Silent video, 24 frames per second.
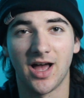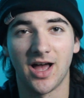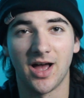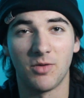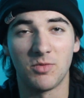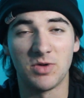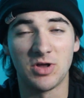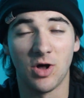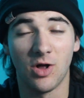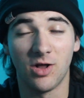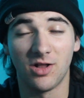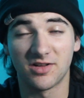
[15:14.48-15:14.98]

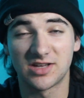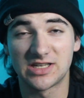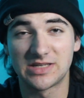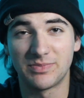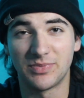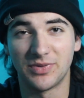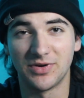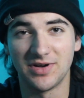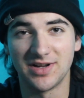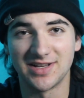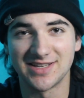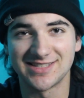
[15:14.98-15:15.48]
We all
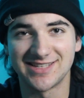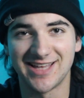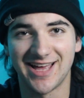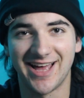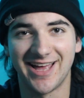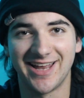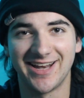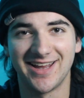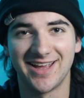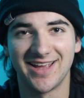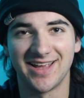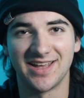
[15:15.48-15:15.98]
experience
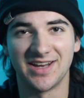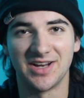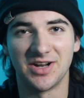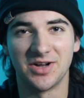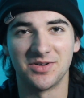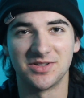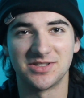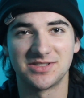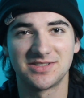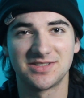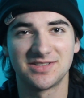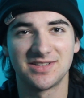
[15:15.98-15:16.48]
that,
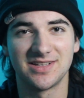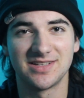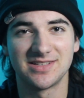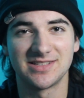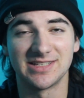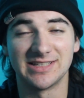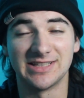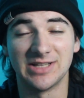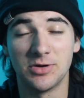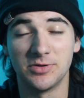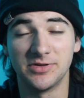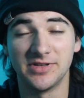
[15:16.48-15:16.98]
it's
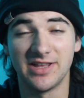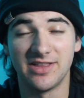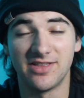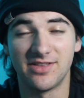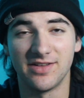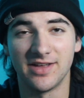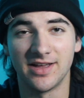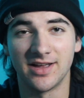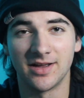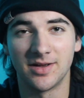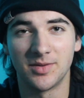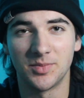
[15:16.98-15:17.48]
a lonely
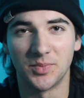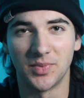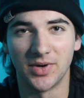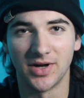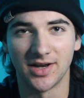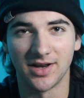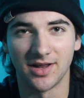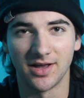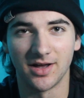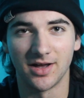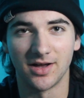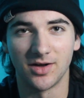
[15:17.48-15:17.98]
thing,
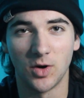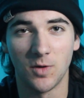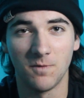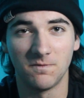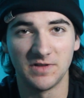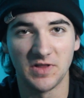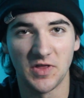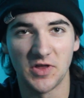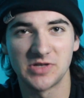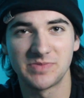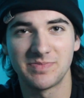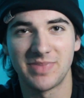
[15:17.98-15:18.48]
but
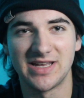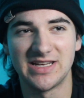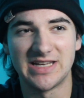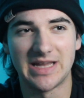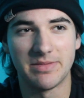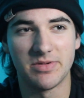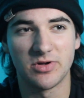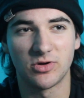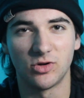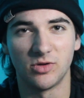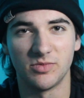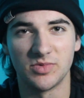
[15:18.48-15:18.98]
hopefully this
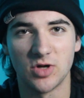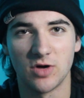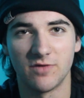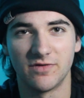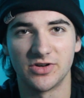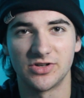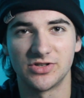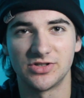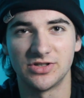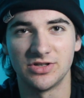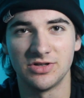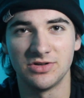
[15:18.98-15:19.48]
pandemic will be
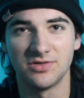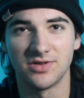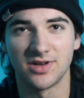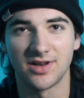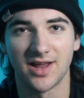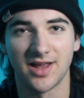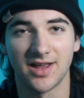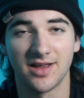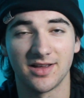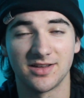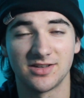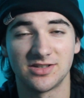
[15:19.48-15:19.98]
over soon.
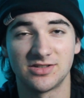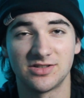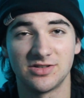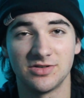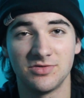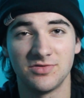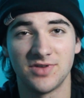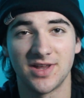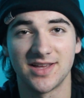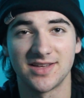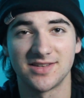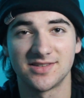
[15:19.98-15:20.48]
And as
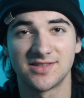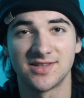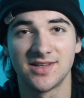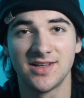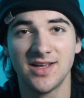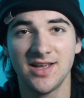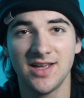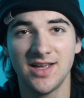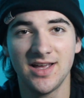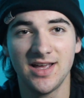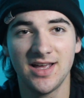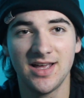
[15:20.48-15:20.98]
soon as
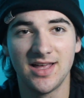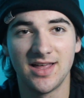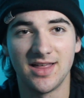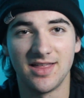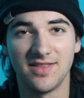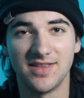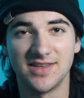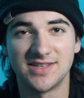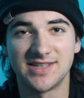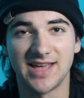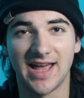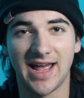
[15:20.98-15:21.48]

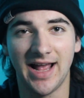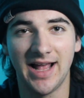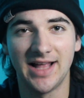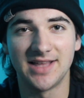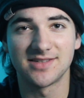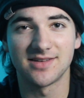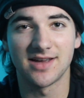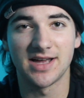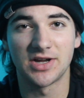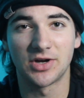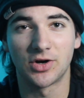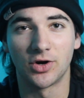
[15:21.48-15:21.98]
this
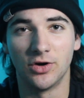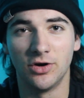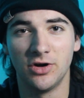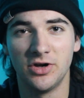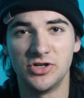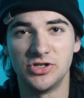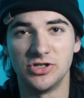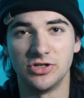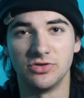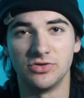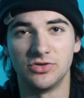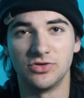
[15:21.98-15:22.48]
ends, I
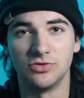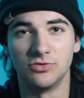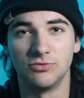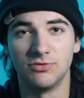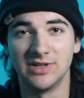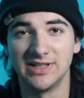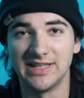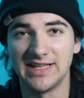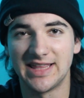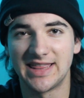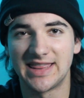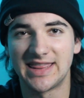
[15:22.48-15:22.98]
encourage you to
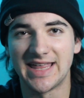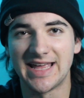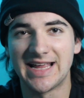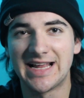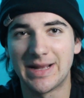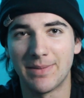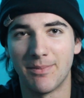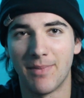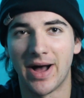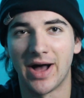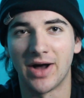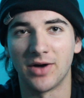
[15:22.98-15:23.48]
really
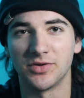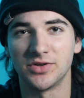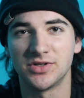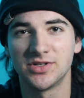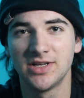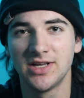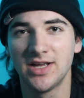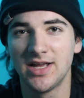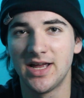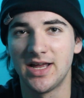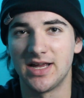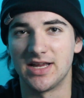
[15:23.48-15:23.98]
think about
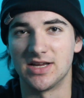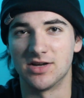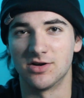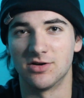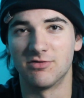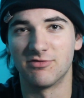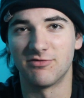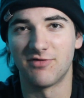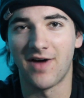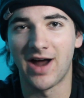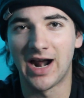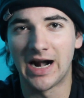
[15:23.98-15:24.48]
your
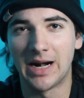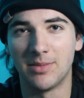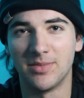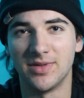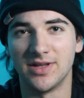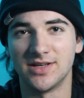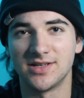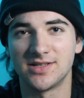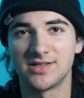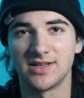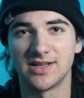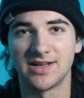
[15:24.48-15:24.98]

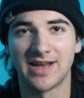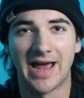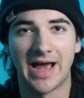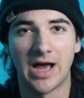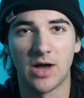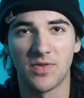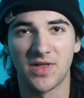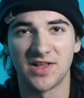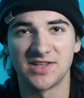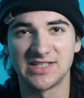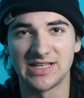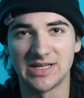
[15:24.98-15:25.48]
environment and
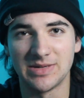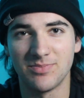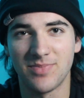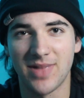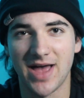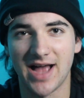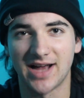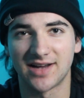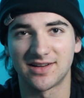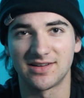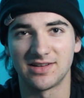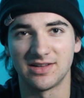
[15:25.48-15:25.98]
how that's
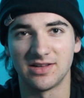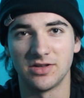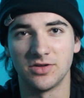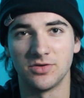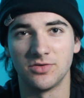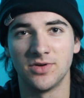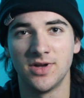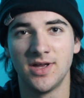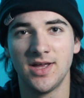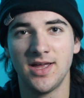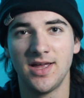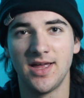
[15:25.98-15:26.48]
impacting
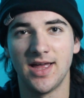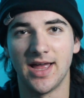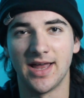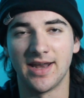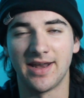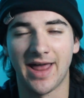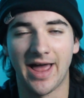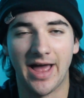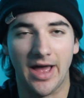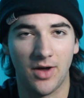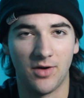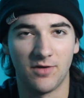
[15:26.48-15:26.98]
you, and
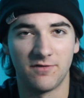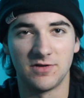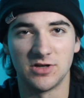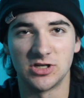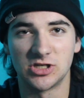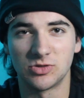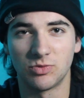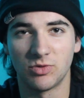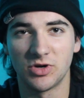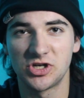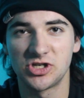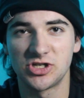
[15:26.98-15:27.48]
how if you
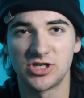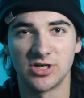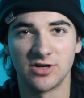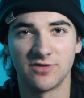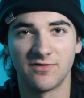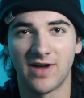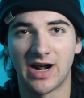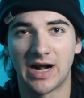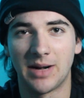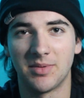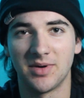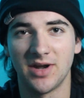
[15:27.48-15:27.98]
switch your
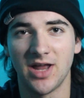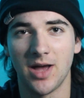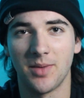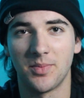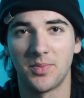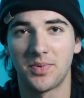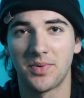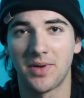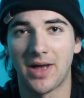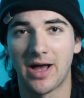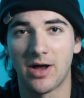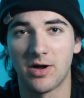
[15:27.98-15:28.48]
environment
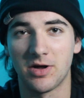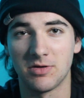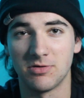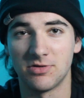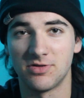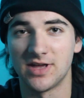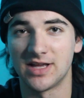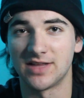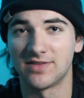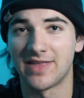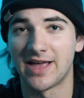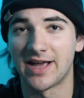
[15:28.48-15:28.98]
up, how you
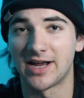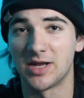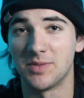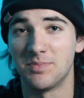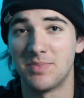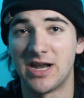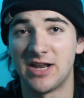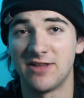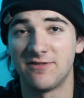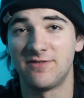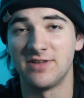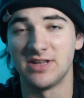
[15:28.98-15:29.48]
think that could
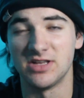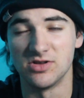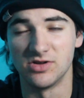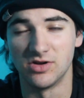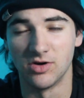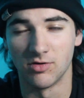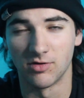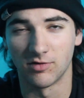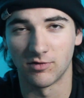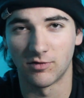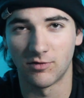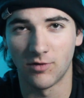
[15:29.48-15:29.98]
benefit you
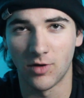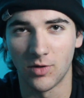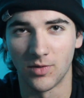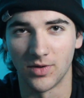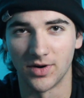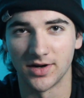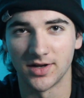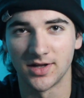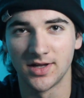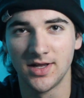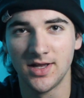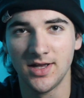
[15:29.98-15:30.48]
going
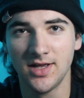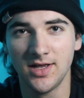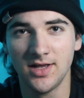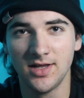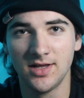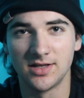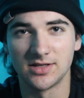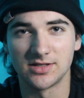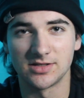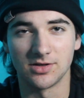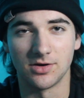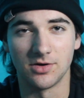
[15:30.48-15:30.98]
forward.
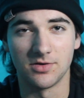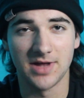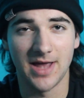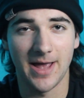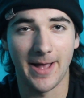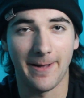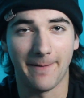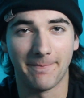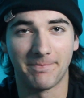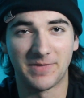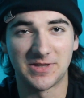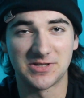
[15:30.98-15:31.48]
So
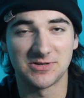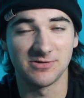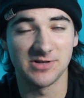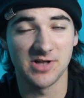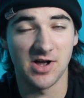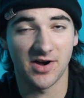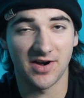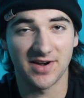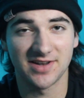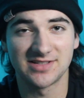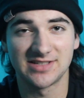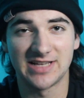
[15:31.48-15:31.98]
yeah, that's really
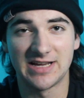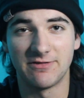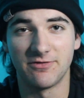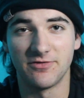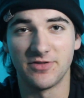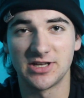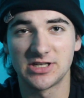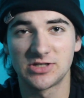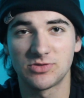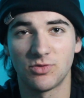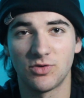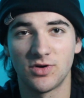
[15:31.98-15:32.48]
all I gotta say for
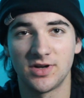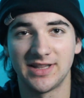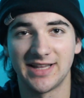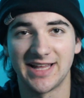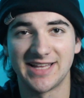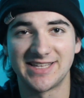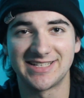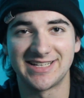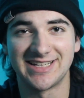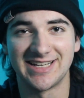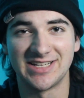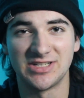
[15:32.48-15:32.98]
this one.
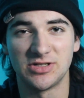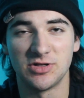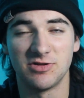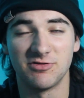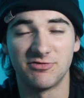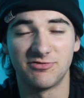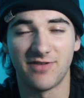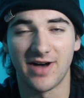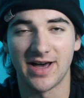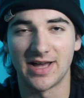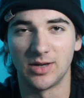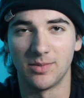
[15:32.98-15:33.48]
Let's get into the
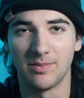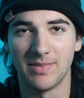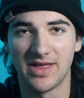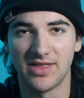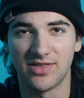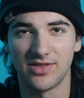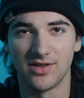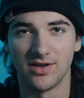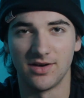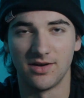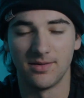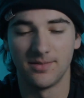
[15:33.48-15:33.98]
final
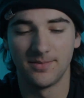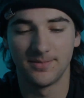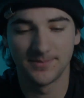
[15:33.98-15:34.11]
method.